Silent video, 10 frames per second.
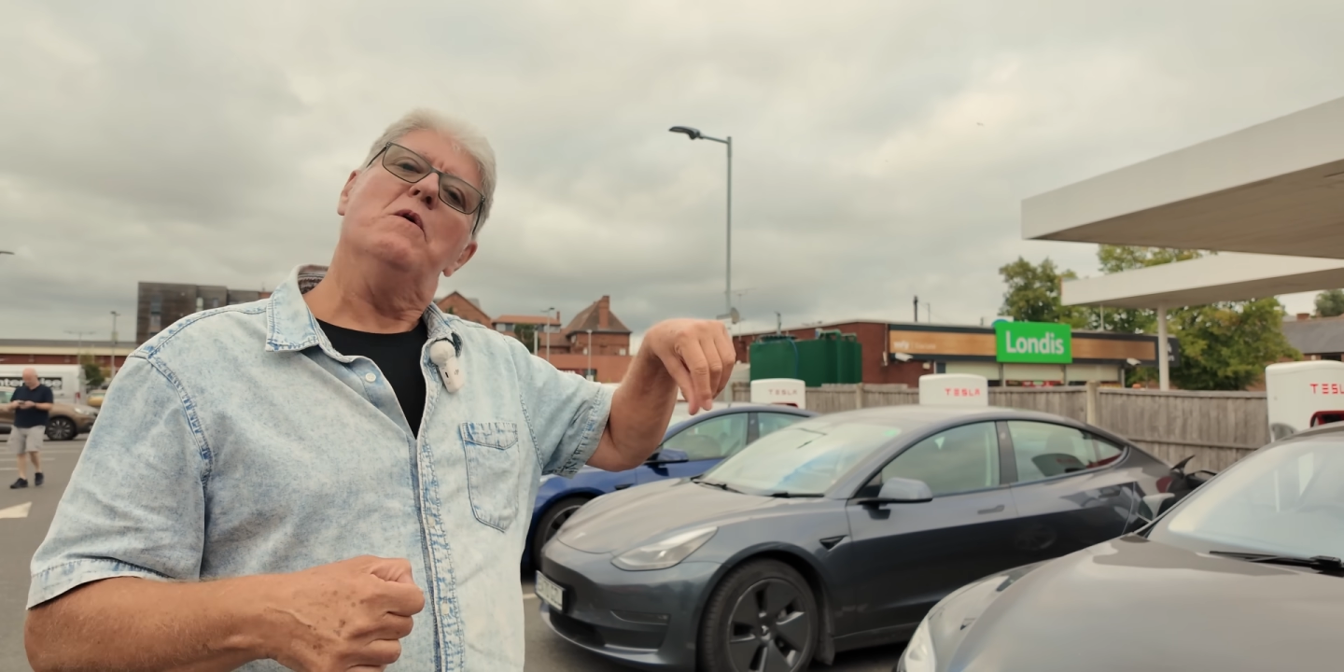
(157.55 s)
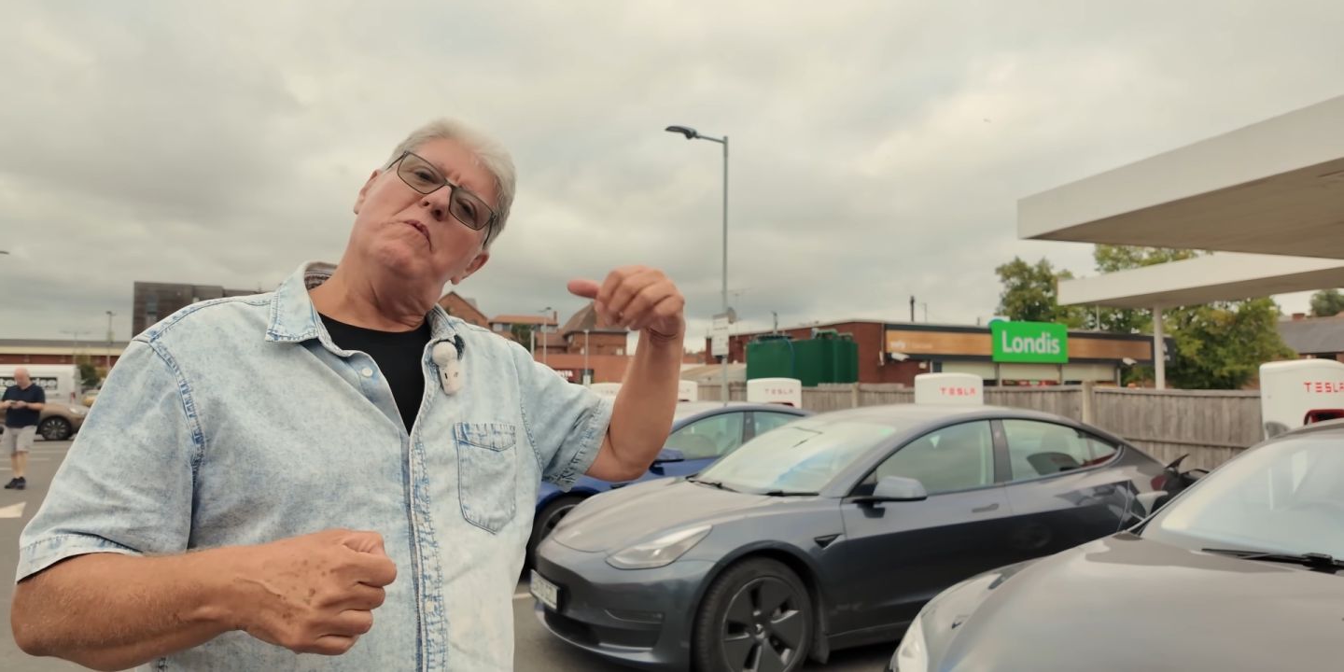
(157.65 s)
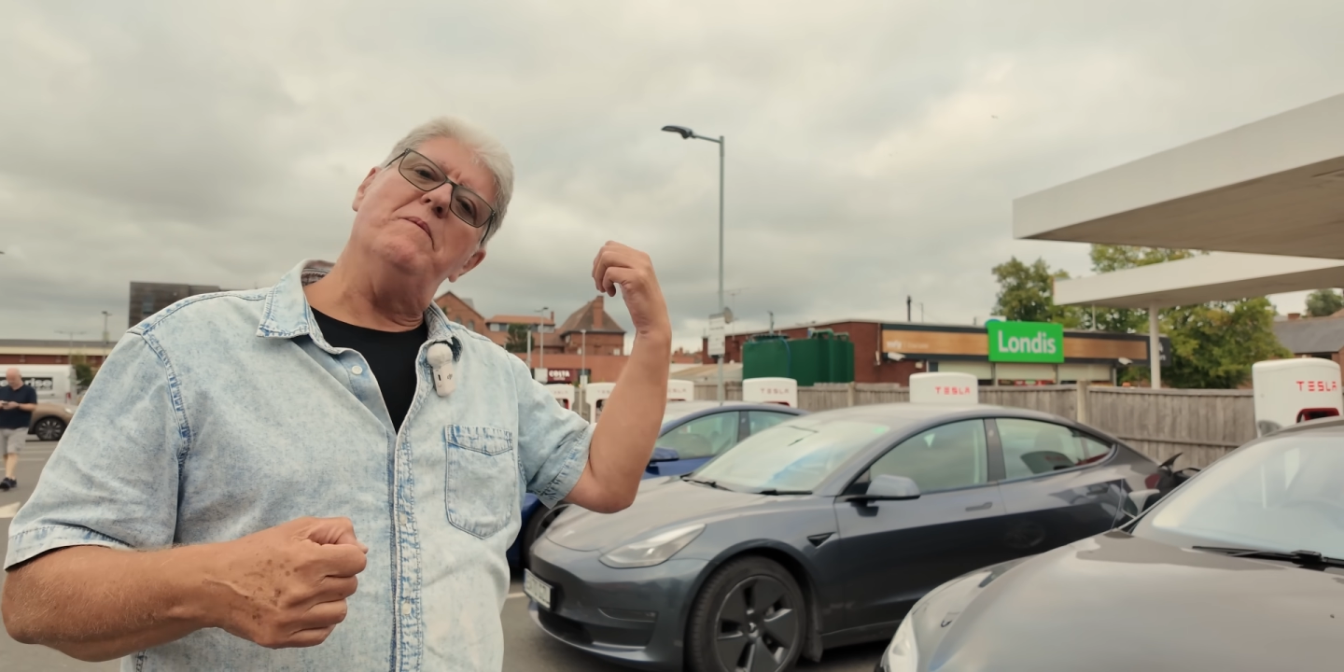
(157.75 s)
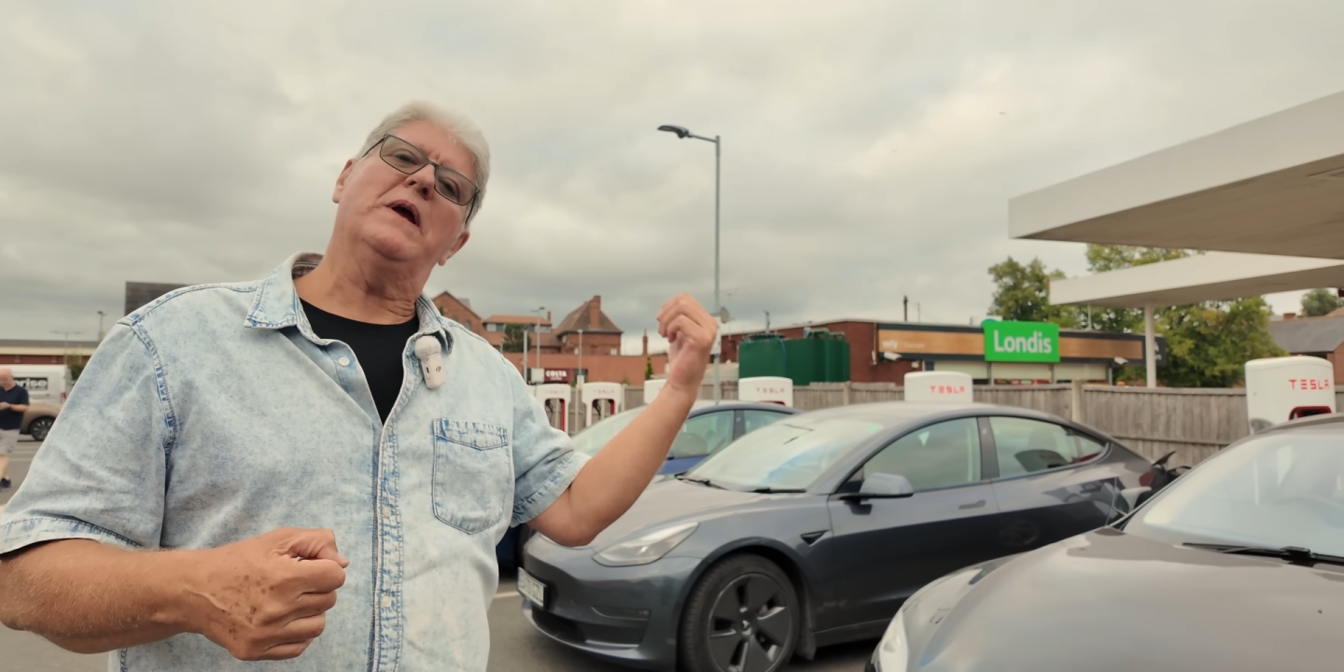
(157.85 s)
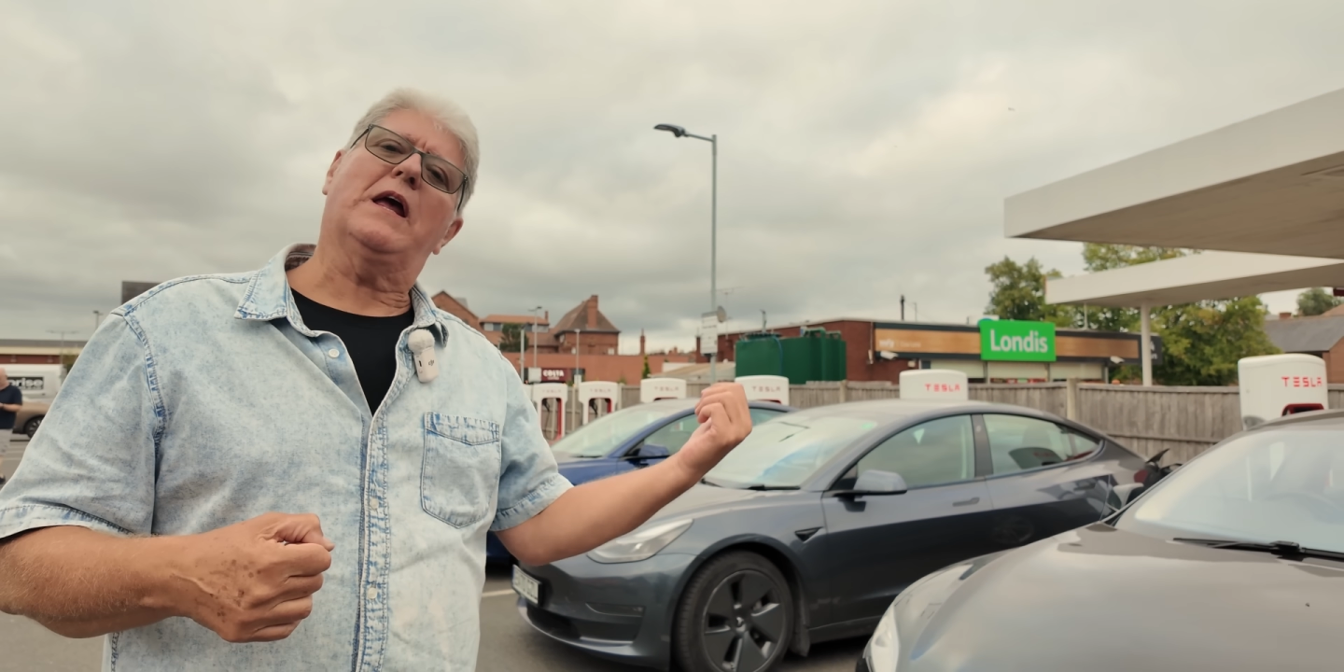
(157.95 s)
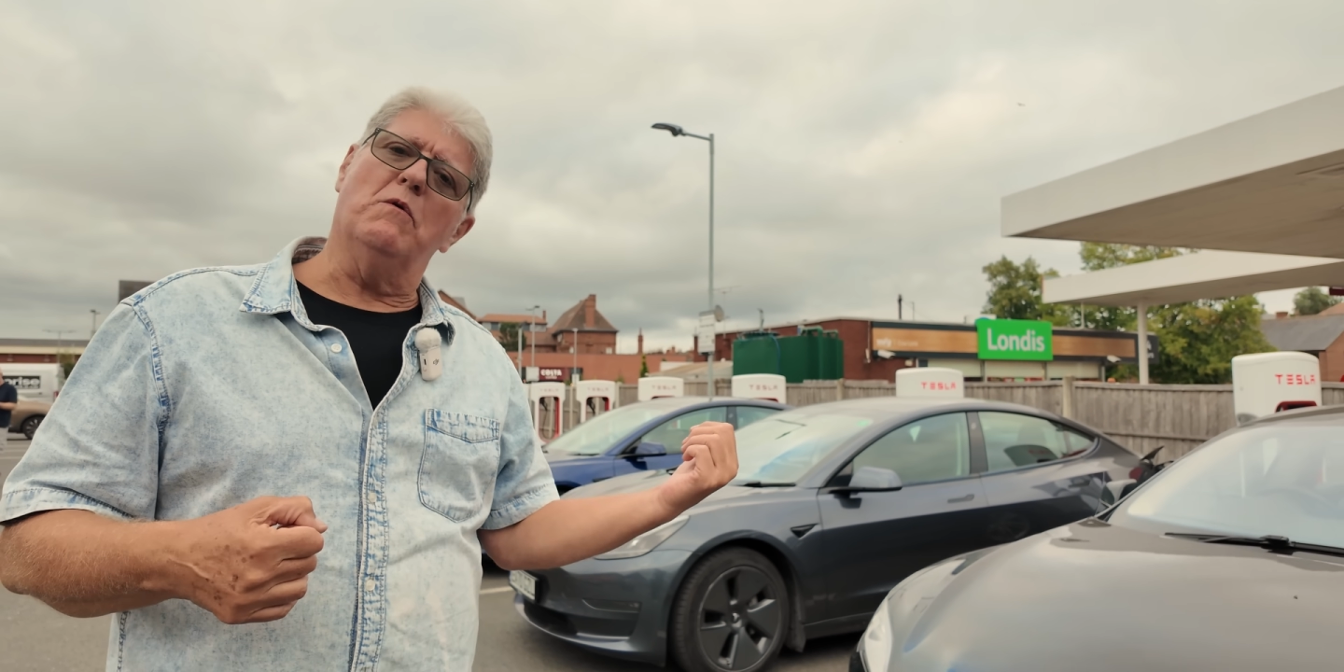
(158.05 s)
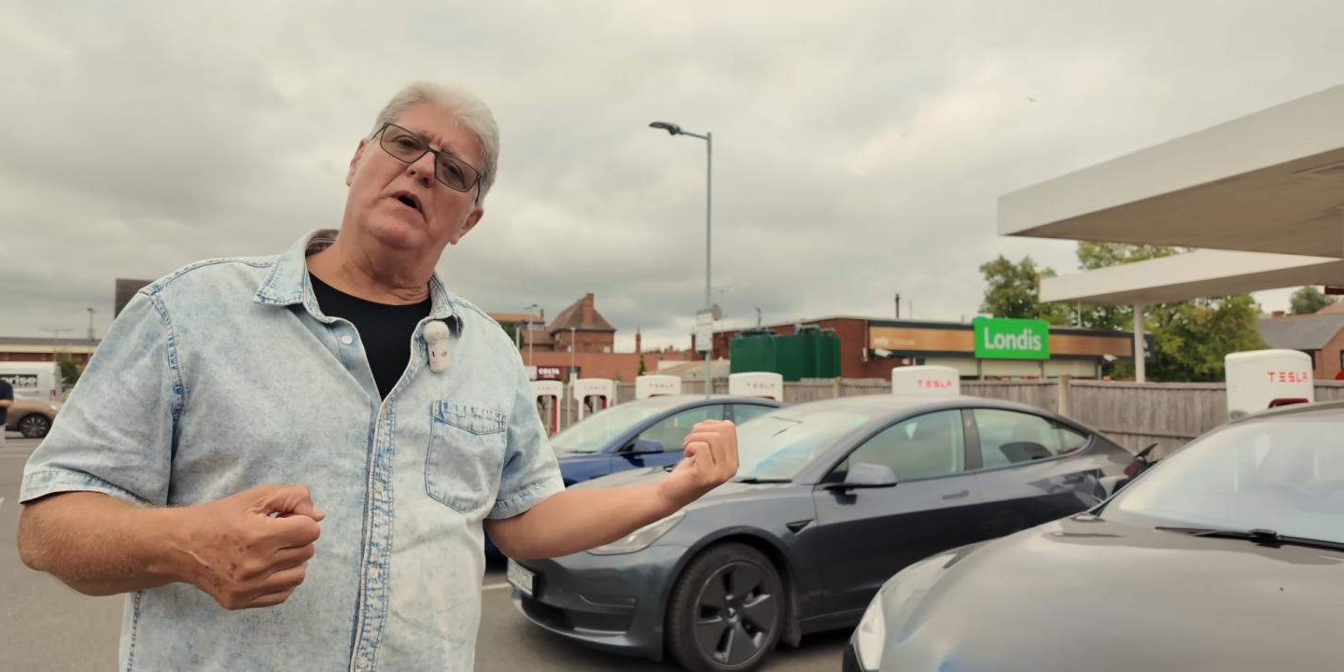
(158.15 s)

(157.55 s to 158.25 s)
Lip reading: when we go